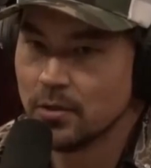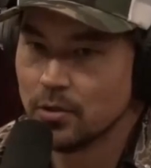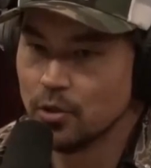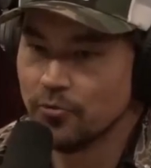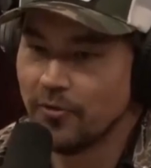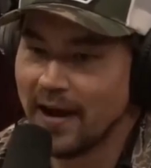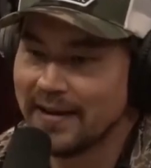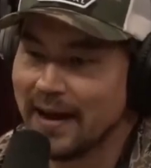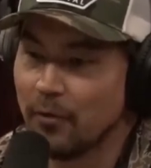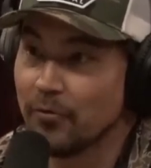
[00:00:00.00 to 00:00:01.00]
You
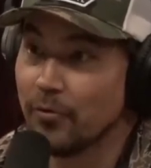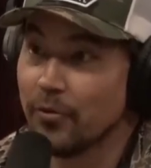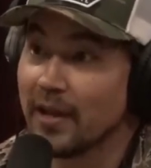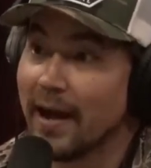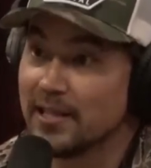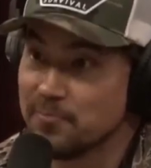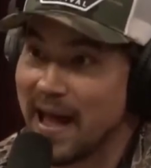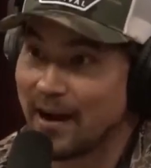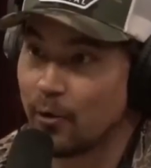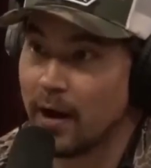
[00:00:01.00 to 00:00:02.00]
find out the guy's
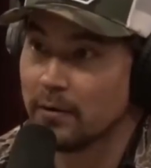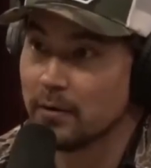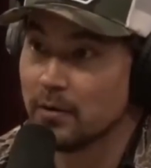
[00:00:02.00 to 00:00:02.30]
background.